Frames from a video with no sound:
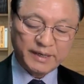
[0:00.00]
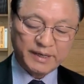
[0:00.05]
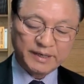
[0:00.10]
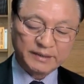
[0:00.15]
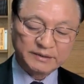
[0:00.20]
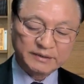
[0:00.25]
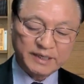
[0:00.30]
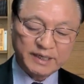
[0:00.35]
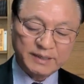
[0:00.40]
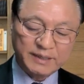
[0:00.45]

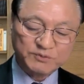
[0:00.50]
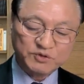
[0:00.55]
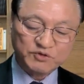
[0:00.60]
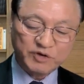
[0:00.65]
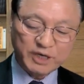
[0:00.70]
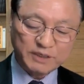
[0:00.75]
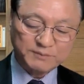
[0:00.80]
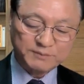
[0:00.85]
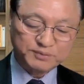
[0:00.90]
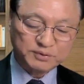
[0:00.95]
And I am
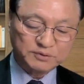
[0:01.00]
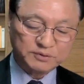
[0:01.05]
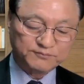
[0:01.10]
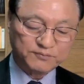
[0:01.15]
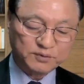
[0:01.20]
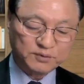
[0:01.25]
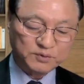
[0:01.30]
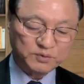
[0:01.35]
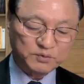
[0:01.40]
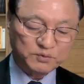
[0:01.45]
grateful
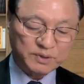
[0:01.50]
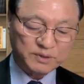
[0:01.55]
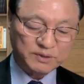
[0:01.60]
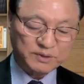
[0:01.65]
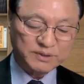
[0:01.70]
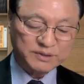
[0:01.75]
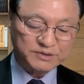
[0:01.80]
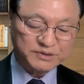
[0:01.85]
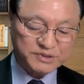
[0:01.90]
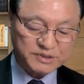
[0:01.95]
for
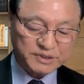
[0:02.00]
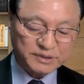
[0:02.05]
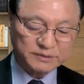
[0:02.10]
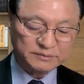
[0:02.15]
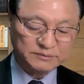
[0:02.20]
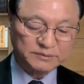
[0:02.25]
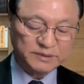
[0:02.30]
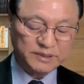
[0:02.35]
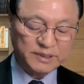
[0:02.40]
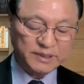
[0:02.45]
your
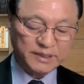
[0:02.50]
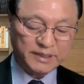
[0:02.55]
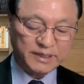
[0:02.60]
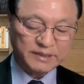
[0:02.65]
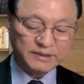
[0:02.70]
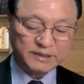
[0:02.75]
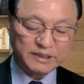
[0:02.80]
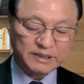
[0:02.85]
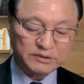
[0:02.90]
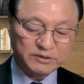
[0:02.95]
concern
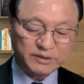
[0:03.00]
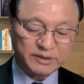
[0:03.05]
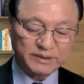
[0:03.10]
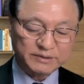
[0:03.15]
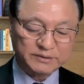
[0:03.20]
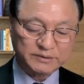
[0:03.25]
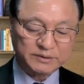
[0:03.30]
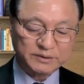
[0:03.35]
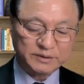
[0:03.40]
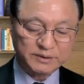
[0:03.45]
and
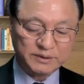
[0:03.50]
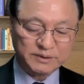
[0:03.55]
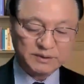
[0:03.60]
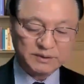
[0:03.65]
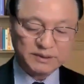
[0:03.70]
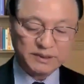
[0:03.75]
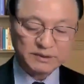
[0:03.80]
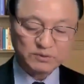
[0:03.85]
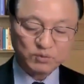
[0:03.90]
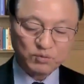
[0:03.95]
interest
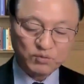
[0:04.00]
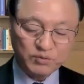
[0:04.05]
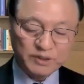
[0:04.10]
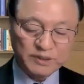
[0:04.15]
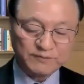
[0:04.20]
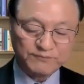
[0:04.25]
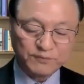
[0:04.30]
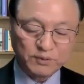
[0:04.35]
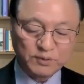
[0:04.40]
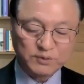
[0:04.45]
in
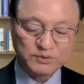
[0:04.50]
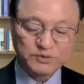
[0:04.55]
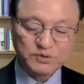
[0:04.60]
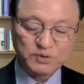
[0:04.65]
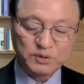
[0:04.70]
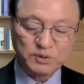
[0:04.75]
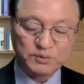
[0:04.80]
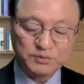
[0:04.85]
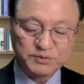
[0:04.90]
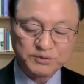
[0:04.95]
looking for a
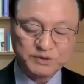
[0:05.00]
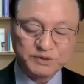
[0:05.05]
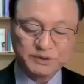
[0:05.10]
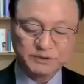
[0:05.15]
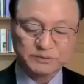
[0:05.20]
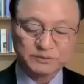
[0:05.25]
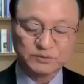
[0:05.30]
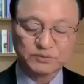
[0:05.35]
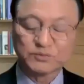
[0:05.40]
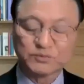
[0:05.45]

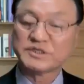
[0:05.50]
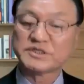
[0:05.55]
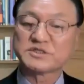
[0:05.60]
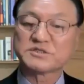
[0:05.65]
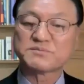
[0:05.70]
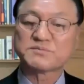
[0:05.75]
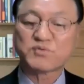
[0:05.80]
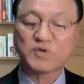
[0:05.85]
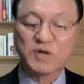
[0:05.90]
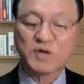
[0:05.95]
solution to
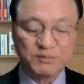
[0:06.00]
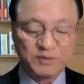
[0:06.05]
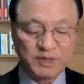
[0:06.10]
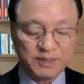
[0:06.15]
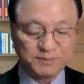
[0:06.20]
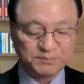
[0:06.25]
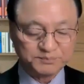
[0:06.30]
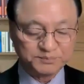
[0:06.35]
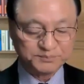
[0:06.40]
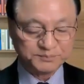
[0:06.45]
this
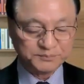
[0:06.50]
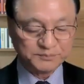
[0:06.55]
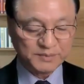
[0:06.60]
problem.